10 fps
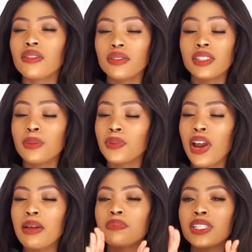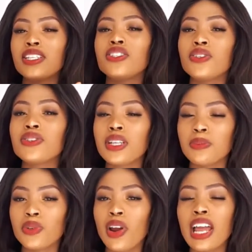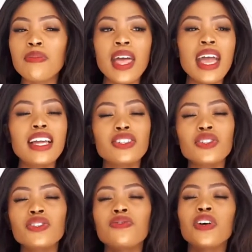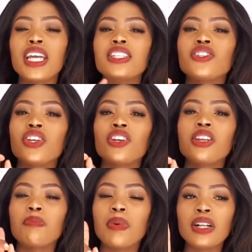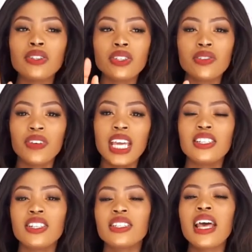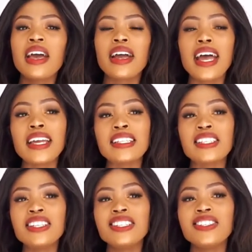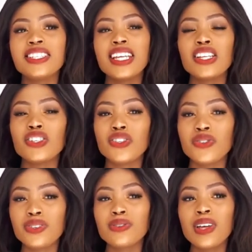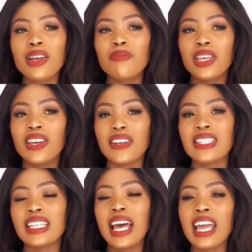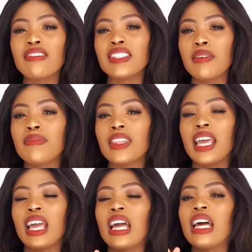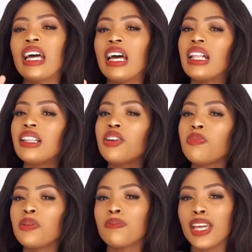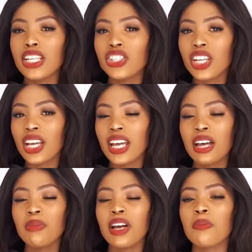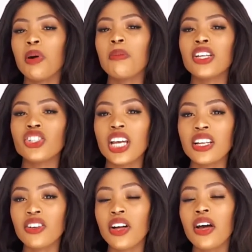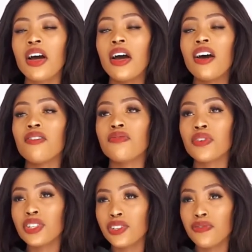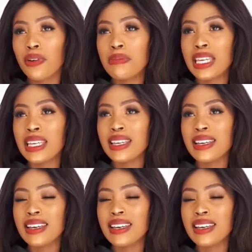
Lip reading: subscribed, please do subscribe, and don't forget to turn on your bell notifications. Guys, you need to stay tuned because I have something a little bit major coming up on my channel, first for me,